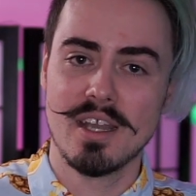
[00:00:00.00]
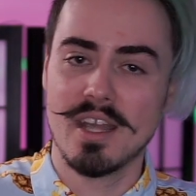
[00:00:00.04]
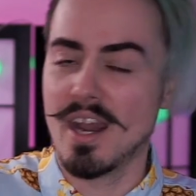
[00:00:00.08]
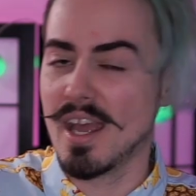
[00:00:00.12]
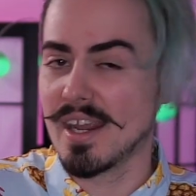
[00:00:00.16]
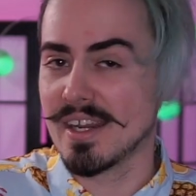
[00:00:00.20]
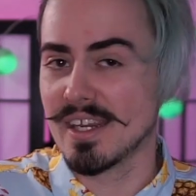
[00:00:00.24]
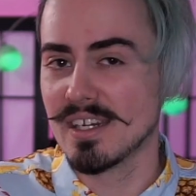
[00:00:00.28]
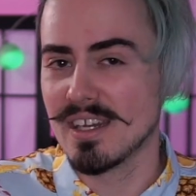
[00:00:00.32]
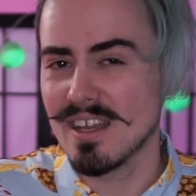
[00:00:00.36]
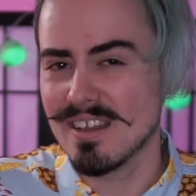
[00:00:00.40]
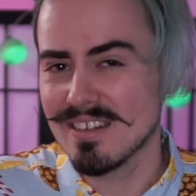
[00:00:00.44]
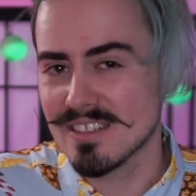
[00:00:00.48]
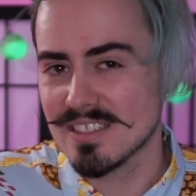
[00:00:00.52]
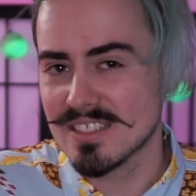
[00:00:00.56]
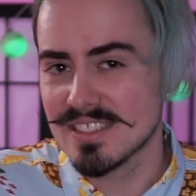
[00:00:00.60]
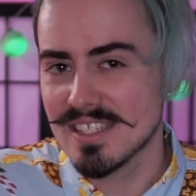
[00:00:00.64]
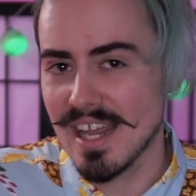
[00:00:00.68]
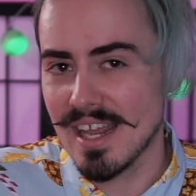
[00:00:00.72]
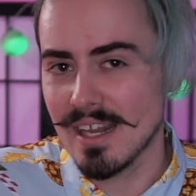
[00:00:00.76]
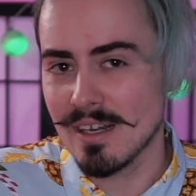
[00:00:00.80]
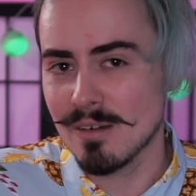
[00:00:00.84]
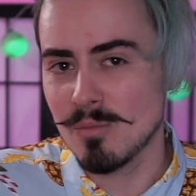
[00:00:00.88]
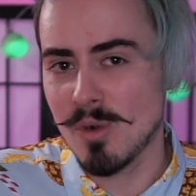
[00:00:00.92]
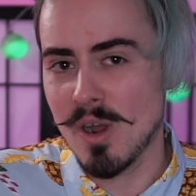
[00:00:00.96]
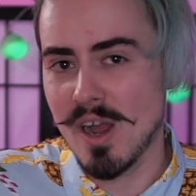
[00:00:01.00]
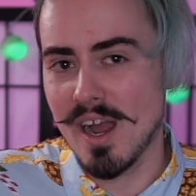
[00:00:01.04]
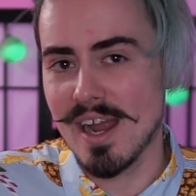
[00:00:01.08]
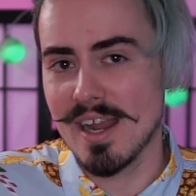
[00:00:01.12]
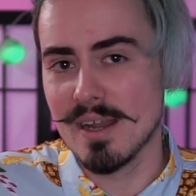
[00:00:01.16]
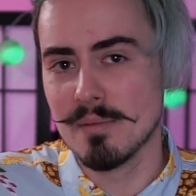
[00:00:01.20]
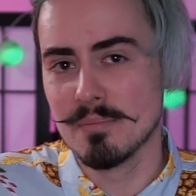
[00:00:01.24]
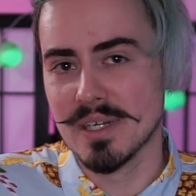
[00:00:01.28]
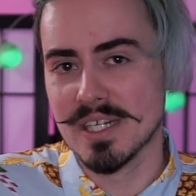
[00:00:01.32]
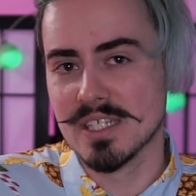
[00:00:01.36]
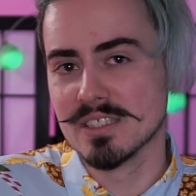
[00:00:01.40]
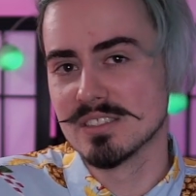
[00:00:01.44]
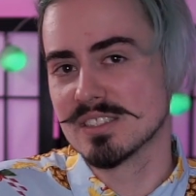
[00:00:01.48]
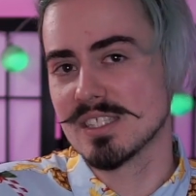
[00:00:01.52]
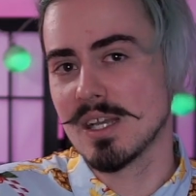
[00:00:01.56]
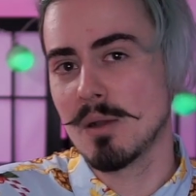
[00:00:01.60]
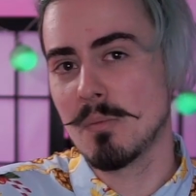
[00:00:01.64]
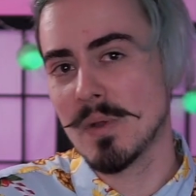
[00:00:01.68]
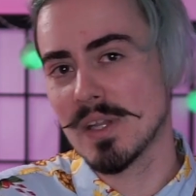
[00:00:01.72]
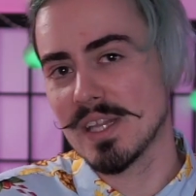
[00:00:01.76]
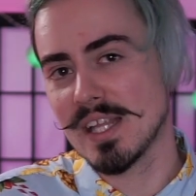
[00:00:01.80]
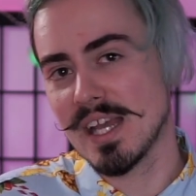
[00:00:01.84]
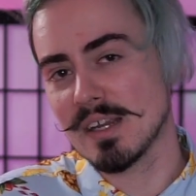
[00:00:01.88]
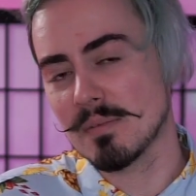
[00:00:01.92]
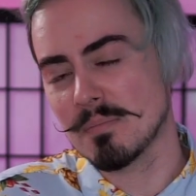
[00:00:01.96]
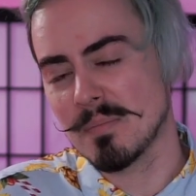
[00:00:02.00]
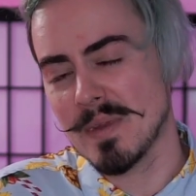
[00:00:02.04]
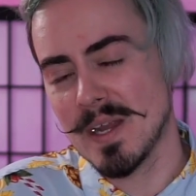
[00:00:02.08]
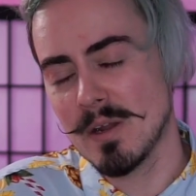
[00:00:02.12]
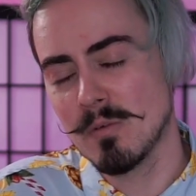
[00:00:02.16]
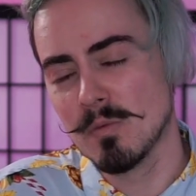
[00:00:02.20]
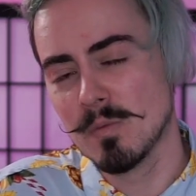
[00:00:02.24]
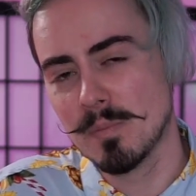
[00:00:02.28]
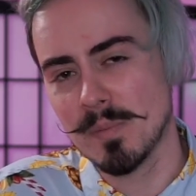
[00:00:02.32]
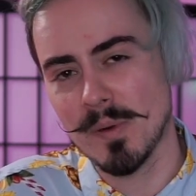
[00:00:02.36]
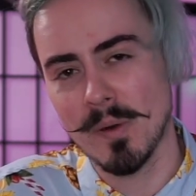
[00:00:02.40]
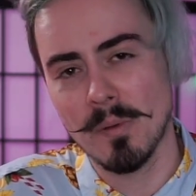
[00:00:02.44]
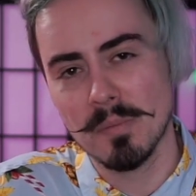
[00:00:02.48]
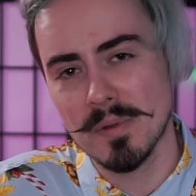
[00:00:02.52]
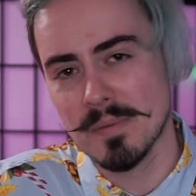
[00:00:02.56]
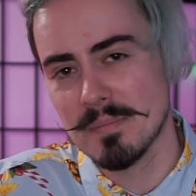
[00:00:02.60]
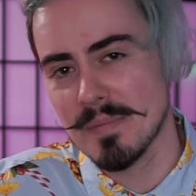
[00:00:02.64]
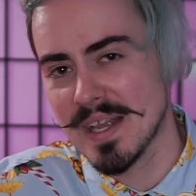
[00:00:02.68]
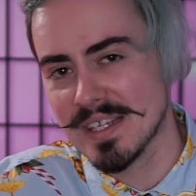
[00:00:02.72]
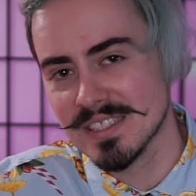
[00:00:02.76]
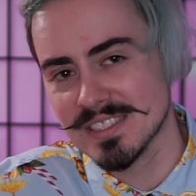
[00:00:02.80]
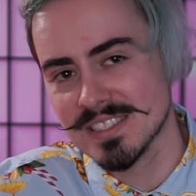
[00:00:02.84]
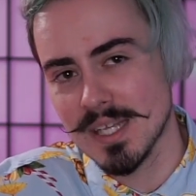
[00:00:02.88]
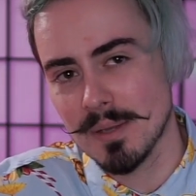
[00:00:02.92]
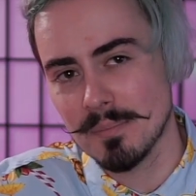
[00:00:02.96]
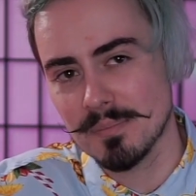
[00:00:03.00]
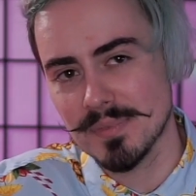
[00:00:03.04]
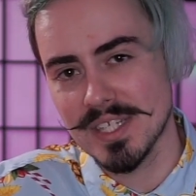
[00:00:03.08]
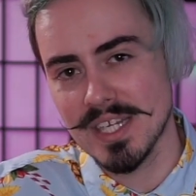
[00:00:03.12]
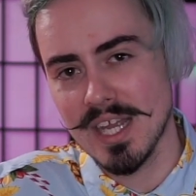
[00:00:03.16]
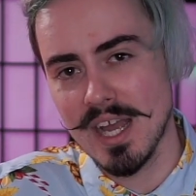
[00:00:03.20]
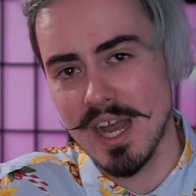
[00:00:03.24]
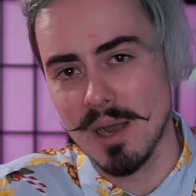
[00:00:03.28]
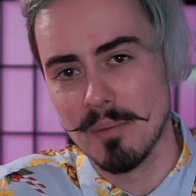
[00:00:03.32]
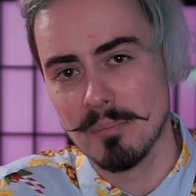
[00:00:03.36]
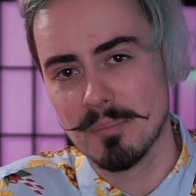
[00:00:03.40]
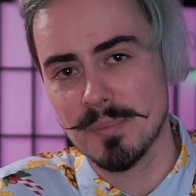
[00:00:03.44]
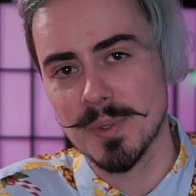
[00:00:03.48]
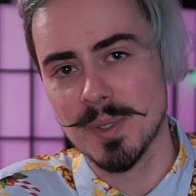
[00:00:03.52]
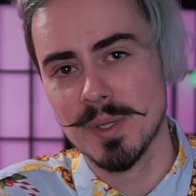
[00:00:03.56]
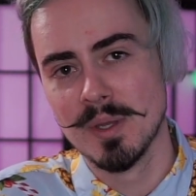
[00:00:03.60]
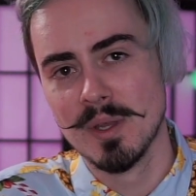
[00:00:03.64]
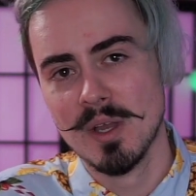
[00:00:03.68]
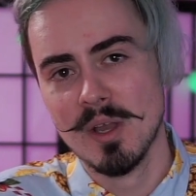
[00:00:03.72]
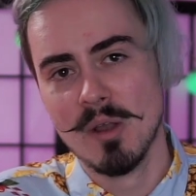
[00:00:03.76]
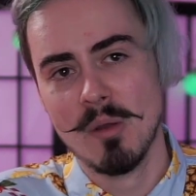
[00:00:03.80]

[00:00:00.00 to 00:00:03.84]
And I can understand why, because someone like me would probably mess something up.